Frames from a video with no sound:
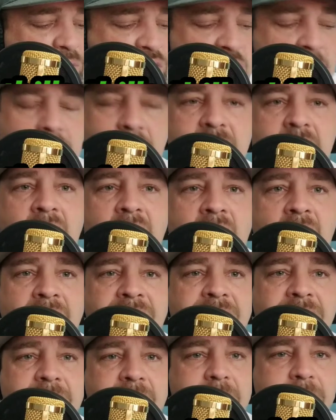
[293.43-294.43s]
Jared
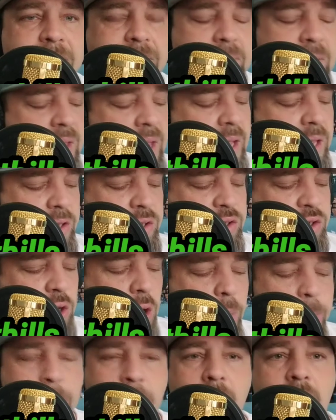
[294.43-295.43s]
Goff,
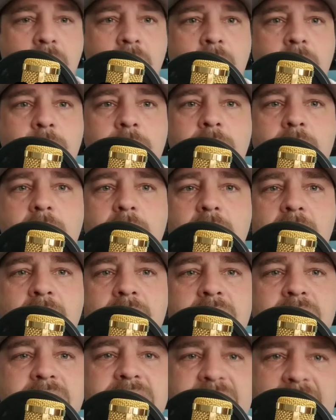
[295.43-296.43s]
Joe Burrow,
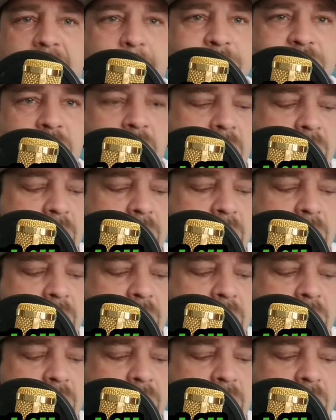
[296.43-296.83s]
Sam